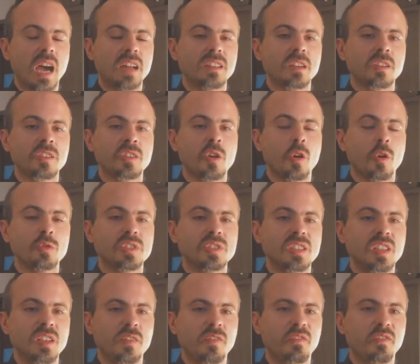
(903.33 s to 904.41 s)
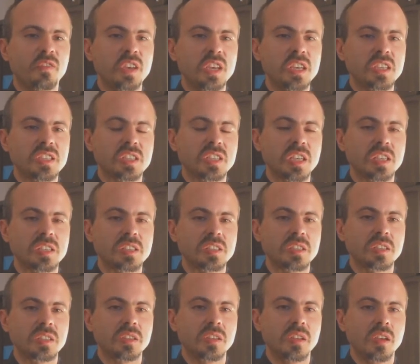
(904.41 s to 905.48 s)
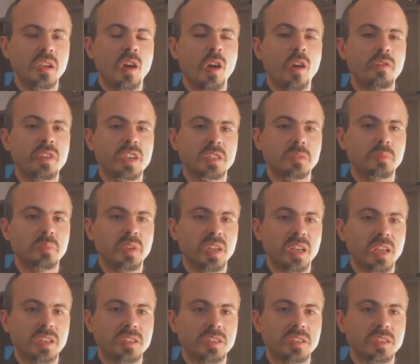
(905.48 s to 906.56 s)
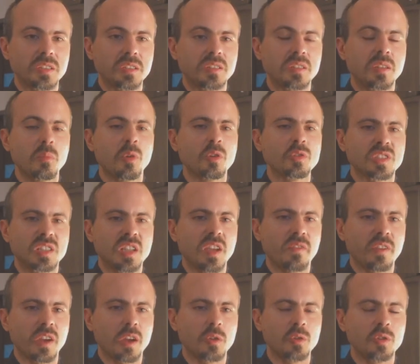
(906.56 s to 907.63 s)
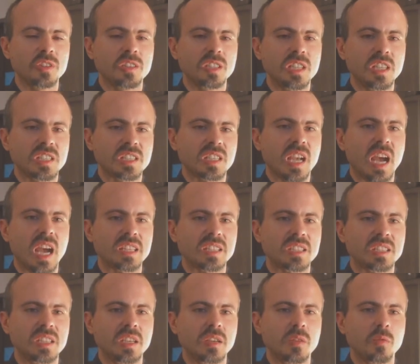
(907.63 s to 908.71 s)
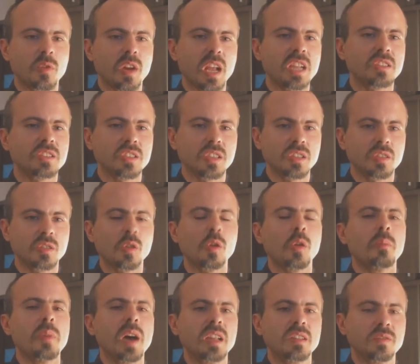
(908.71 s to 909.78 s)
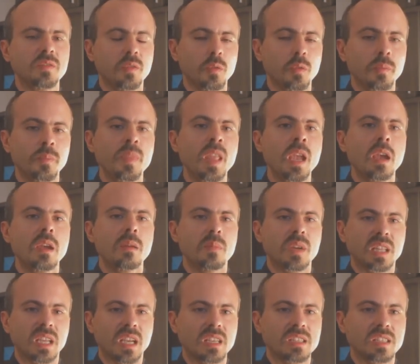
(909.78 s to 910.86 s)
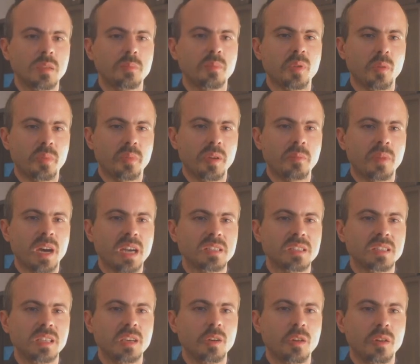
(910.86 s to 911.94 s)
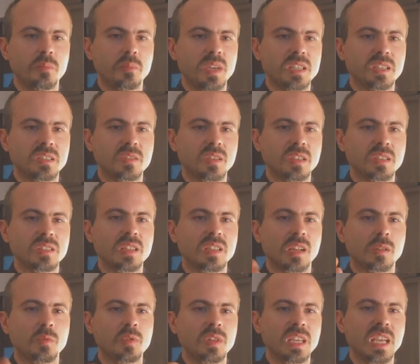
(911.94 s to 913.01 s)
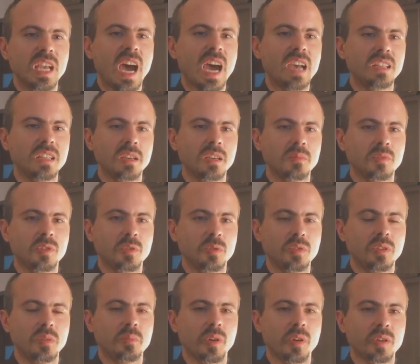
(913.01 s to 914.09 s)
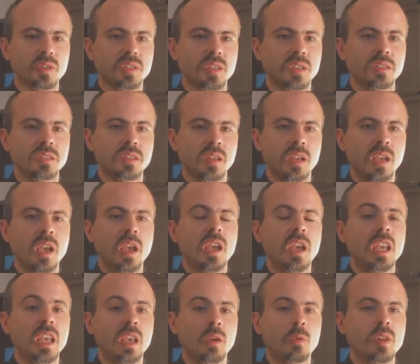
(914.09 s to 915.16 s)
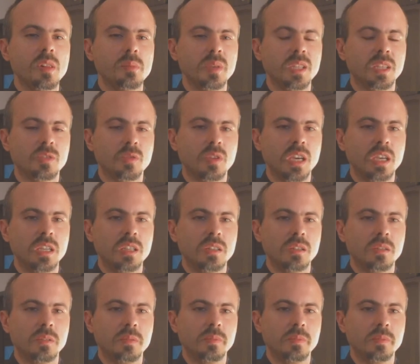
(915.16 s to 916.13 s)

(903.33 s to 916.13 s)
undergoes the fiercest of experiences, the most difficult, disgusting, wretched, tormentful, but has a proper master or mistress that will guide him through the process, he will be trained.